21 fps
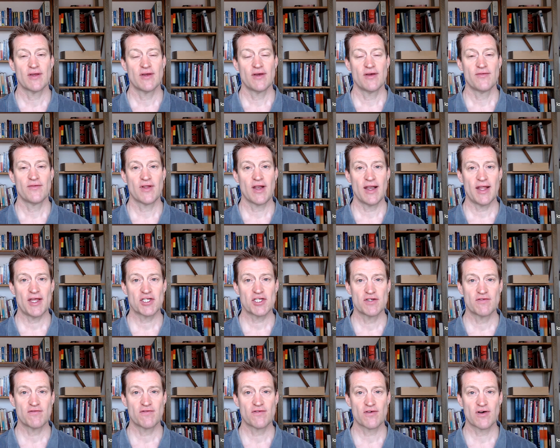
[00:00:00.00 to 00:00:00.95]
And the lesson
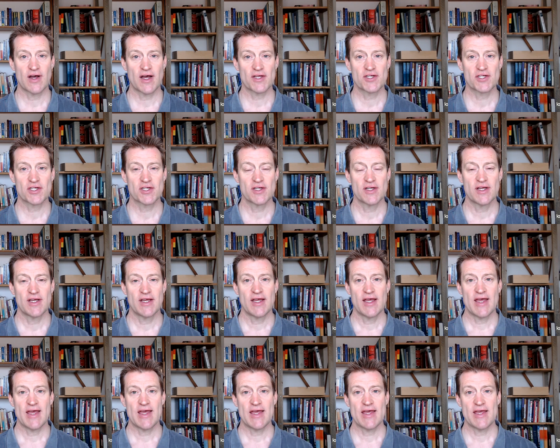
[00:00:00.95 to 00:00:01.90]
for us
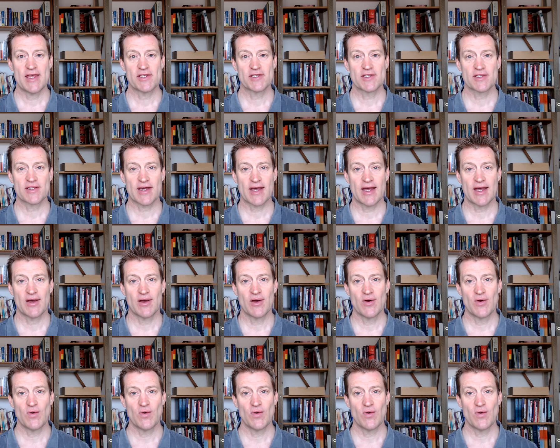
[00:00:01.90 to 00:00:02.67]
is that